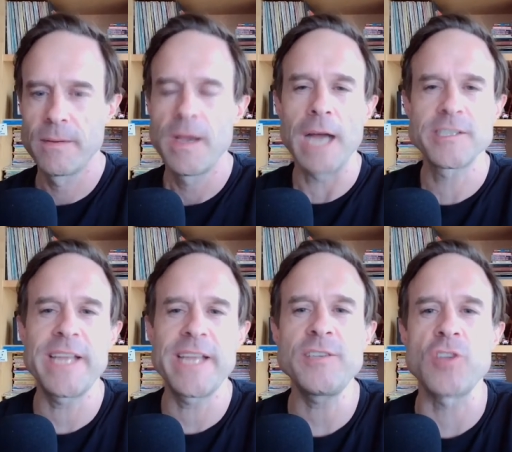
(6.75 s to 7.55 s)
On
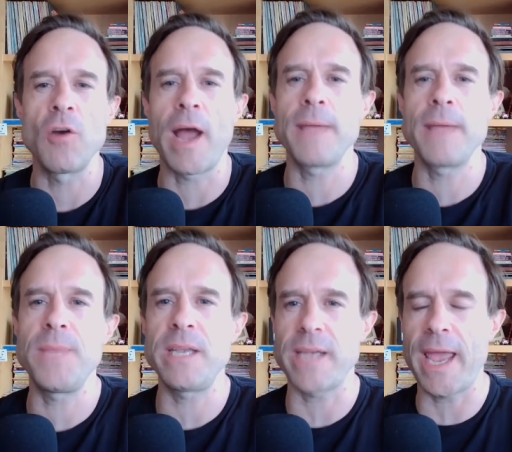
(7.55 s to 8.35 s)
today's show, I
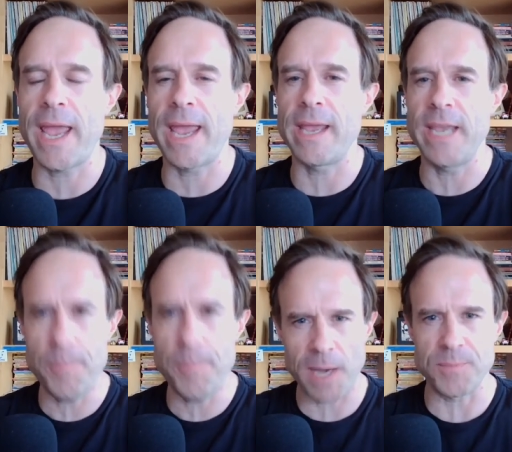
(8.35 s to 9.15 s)
meet a hip
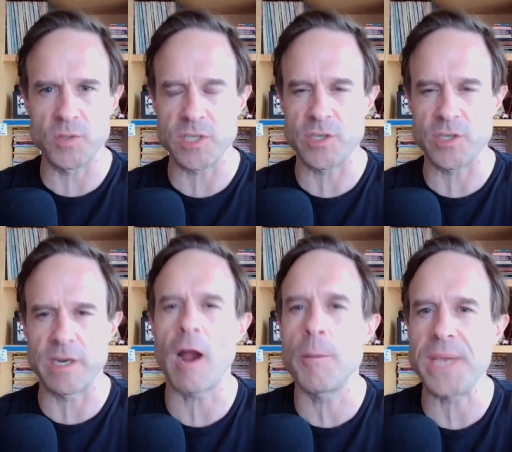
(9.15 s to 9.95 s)
hop musician,
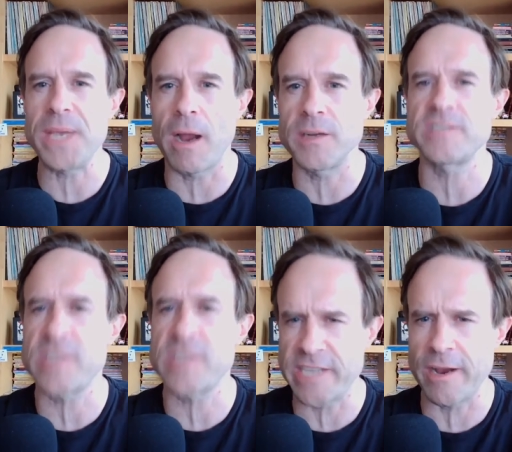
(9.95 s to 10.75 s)
R&B artist,
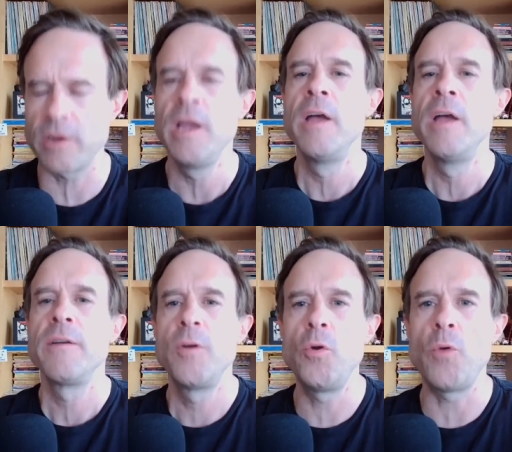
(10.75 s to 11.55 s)
singer
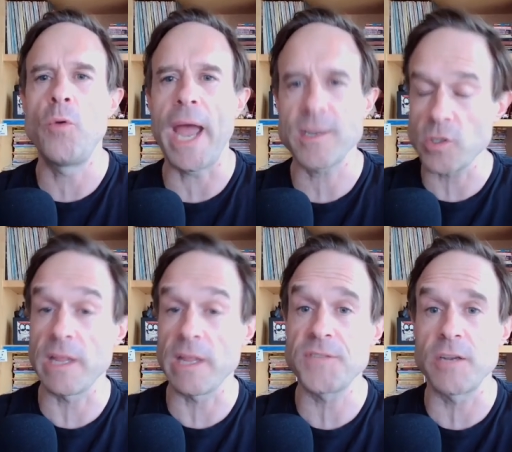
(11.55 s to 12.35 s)
who actually
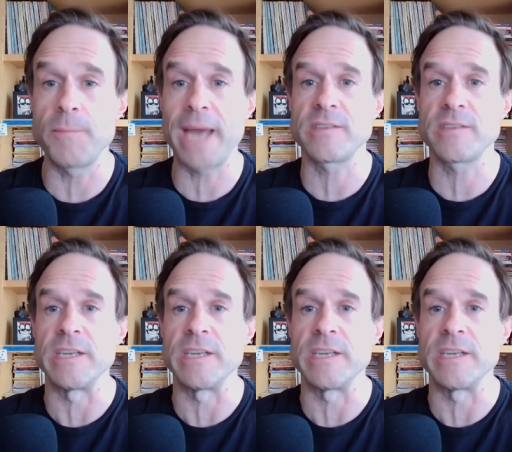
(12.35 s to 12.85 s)
lives here in Madison.